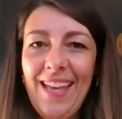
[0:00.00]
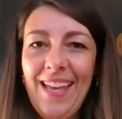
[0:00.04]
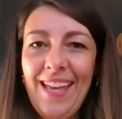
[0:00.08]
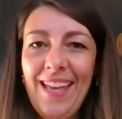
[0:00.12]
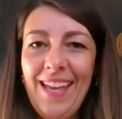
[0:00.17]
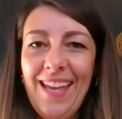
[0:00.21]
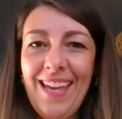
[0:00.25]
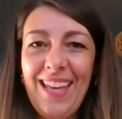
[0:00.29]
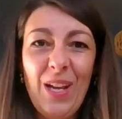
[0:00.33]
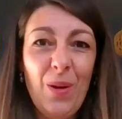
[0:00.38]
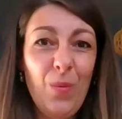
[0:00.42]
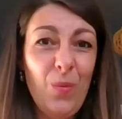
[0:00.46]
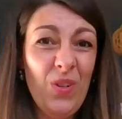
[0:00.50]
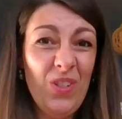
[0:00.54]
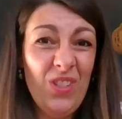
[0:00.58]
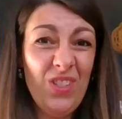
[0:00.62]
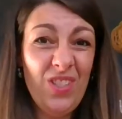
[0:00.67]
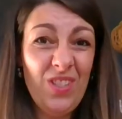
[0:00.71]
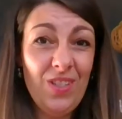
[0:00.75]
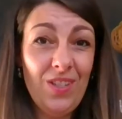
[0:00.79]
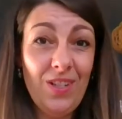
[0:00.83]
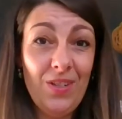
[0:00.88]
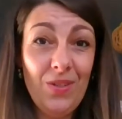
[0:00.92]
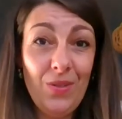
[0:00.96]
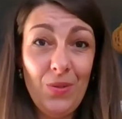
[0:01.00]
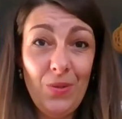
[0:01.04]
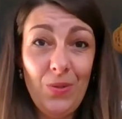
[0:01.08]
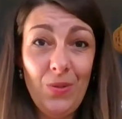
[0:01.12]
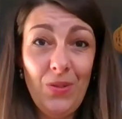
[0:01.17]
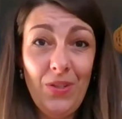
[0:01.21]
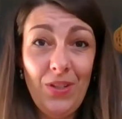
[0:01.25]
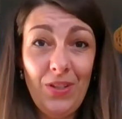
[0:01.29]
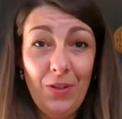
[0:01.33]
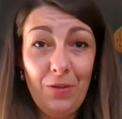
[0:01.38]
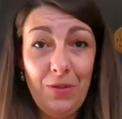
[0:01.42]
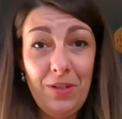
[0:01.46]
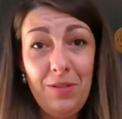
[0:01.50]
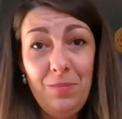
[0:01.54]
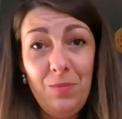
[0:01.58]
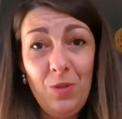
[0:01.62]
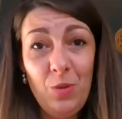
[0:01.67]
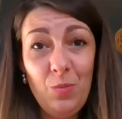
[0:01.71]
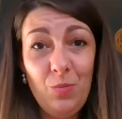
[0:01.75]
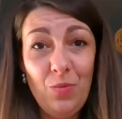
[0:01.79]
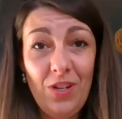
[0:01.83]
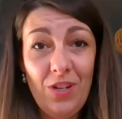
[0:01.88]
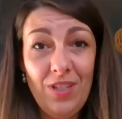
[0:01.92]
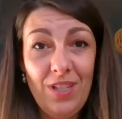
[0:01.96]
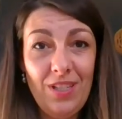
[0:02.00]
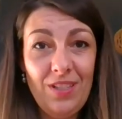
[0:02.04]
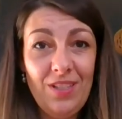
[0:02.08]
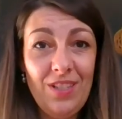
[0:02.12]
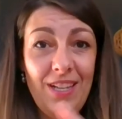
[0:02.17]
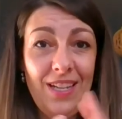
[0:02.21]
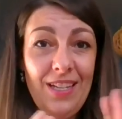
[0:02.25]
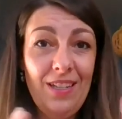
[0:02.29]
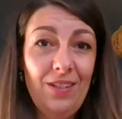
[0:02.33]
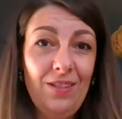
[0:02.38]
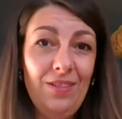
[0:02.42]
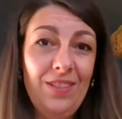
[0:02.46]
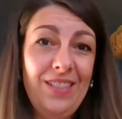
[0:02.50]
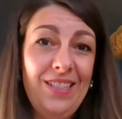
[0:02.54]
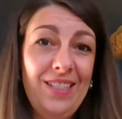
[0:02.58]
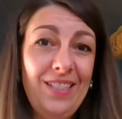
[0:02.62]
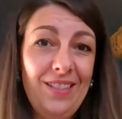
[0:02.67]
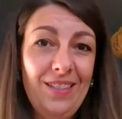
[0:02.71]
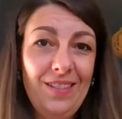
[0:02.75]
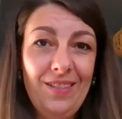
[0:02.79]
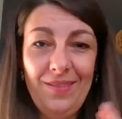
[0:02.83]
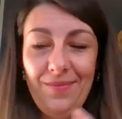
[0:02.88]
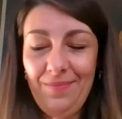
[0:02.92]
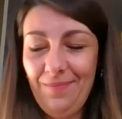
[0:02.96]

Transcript: and I want to start all the Christmas projects. I know it's